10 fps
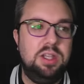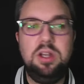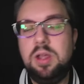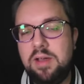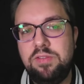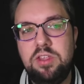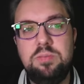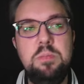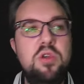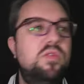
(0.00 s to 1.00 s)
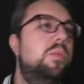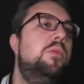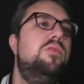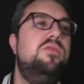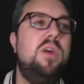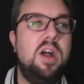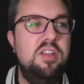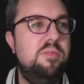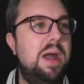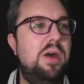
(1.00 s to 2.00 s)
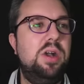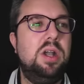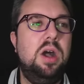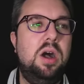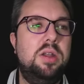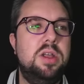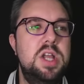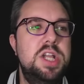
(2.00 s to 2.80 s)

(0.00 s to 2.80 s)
You're going to have this movable 5-power card.